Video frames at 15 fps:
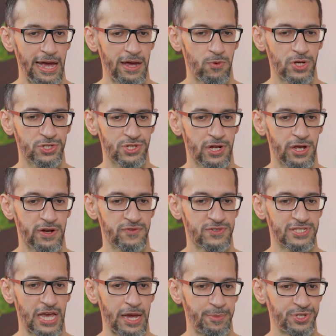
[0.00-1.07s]
I watch a lot of
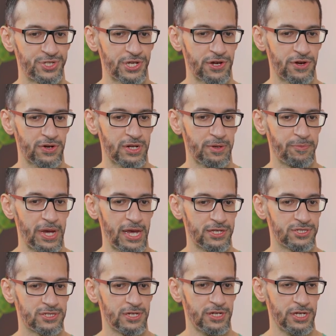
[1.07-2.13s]

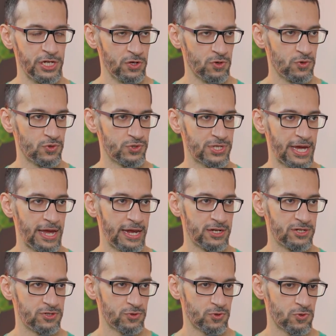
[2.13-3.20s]
cybersecurity-based news
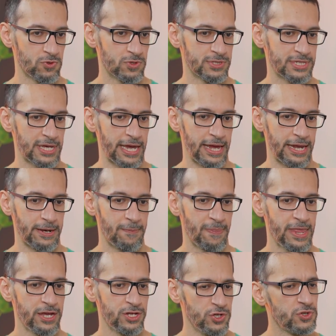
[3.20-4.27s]
and tools and
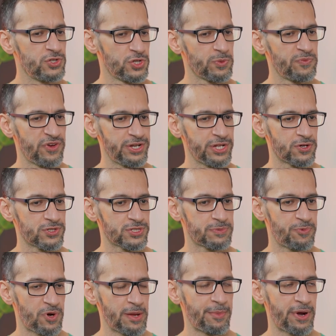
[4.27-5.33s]
YouTube
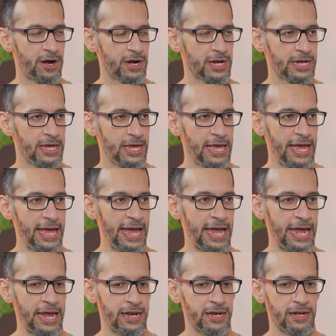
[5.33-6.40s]
videos primarily,
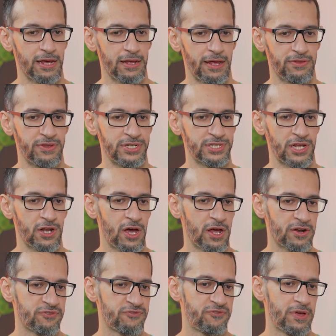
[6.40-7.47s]
and there's a
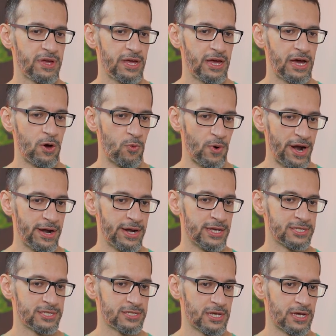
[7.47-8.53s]
lot of
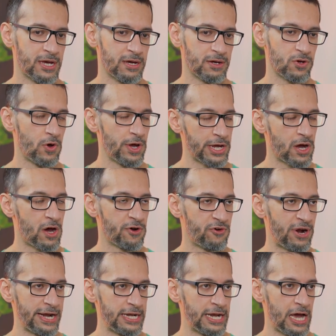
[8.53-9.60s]
awareness going on
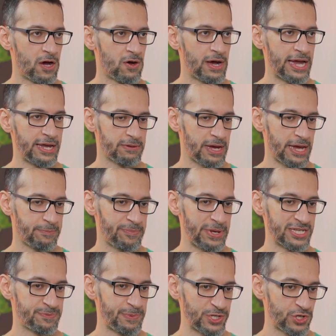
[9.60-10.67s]
right now. I
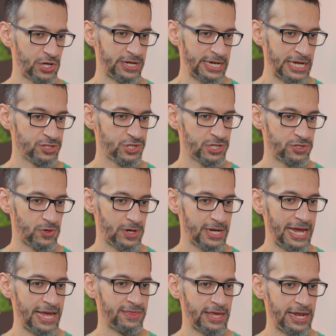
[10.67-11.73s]
pay special attention to
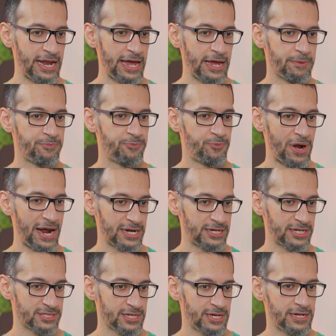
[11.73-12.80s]
it, and then I
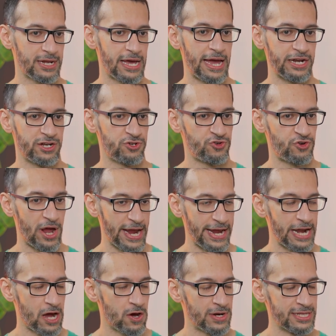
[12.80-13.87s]
practice it. I try
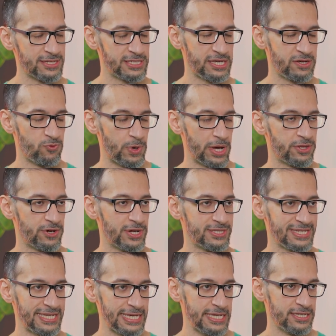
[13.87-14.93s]
it out and see whether
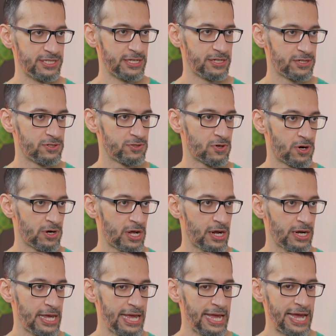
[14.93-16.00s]
it's easy to do or
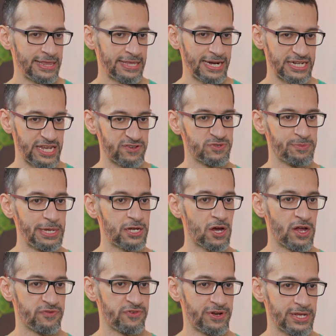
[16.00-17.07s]
not, and that gives me
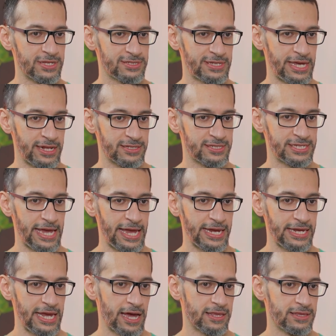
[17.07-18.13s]
confidence and
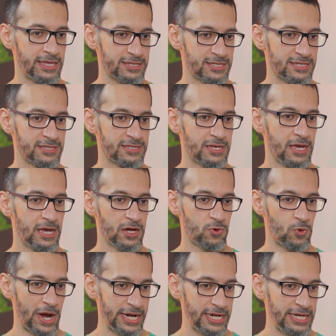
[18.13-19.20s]
saying, yeah, this is
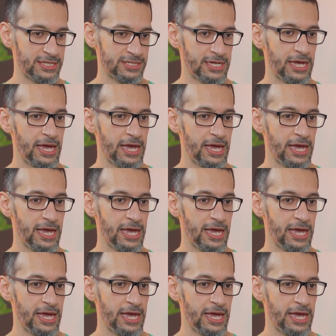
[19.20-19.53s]
quite easy.